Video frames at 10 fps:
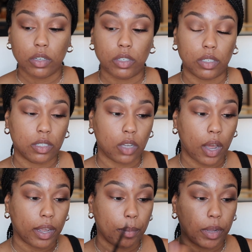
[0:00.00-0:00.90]
just so
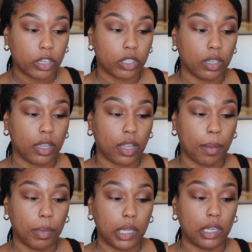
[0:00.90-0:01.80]
I can make sure that
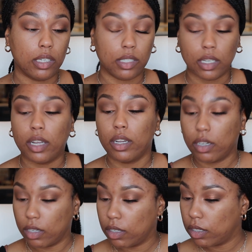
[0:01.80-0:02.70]
that blend is like